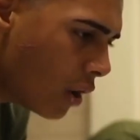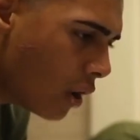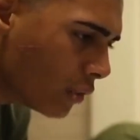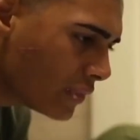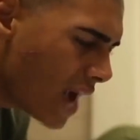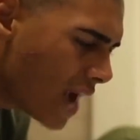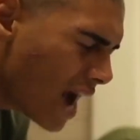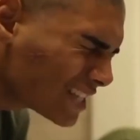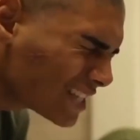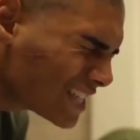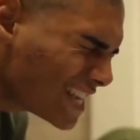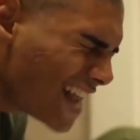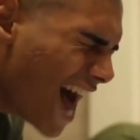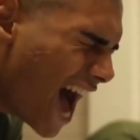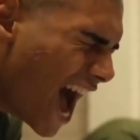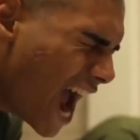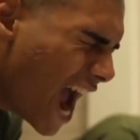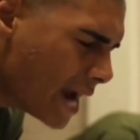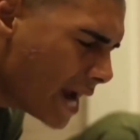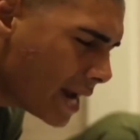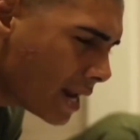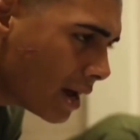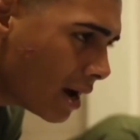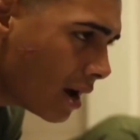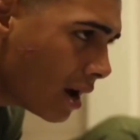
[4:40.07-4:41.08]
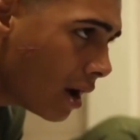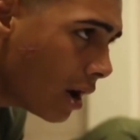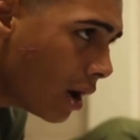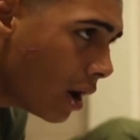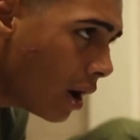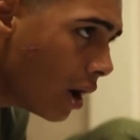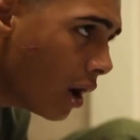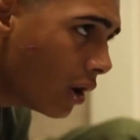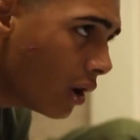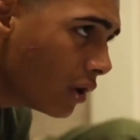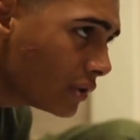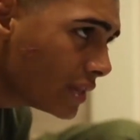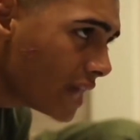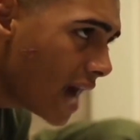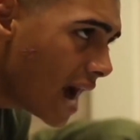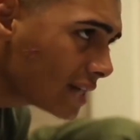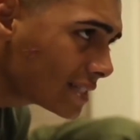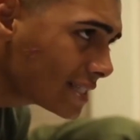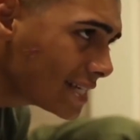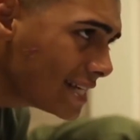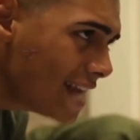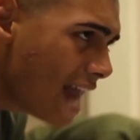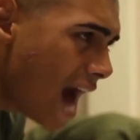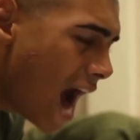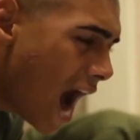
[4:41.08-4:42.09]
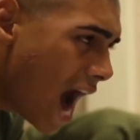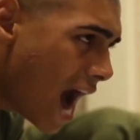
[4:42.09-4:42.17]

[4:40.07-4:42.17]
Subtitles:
I'm back. Huffing and puffing, right?